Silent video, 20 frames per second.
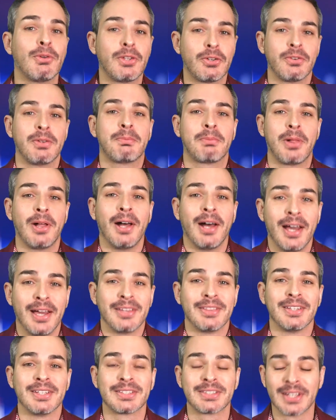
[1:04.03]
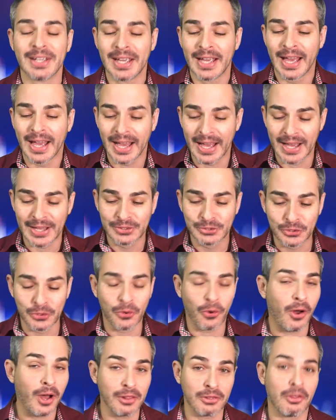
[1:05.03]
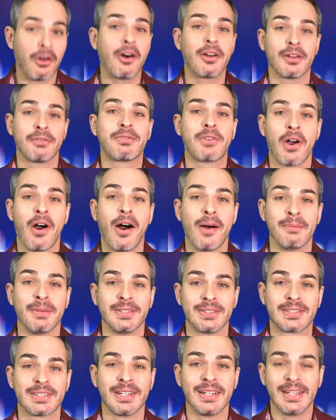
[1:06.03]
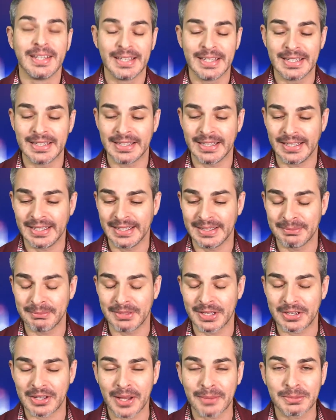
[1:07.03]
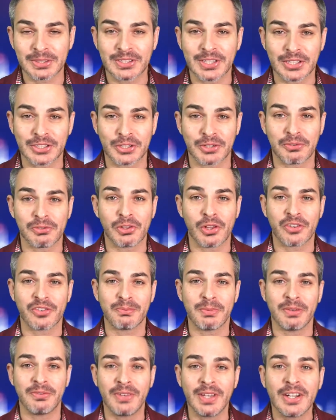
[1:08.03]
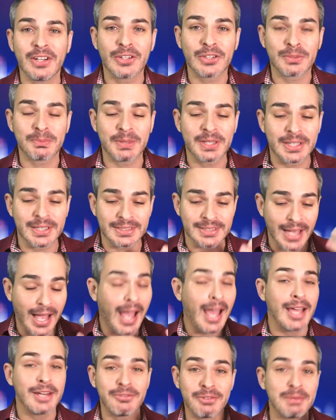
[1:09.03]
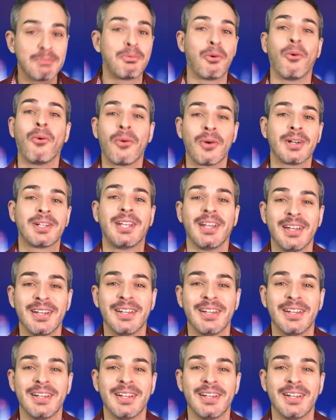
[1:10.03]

to reply this uh, to a lot of comments in, in the comment section of a lot of my videos because I report